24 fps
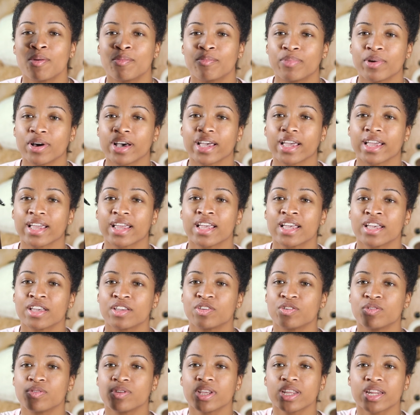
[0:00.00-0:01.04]
But
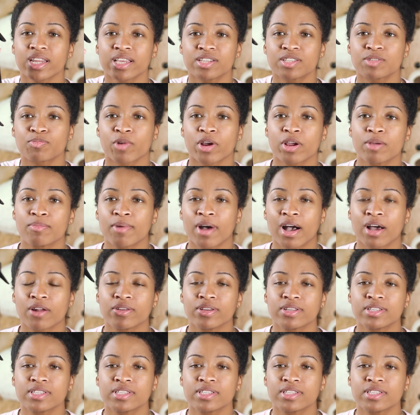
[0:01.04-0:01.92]
you need a spray bottle.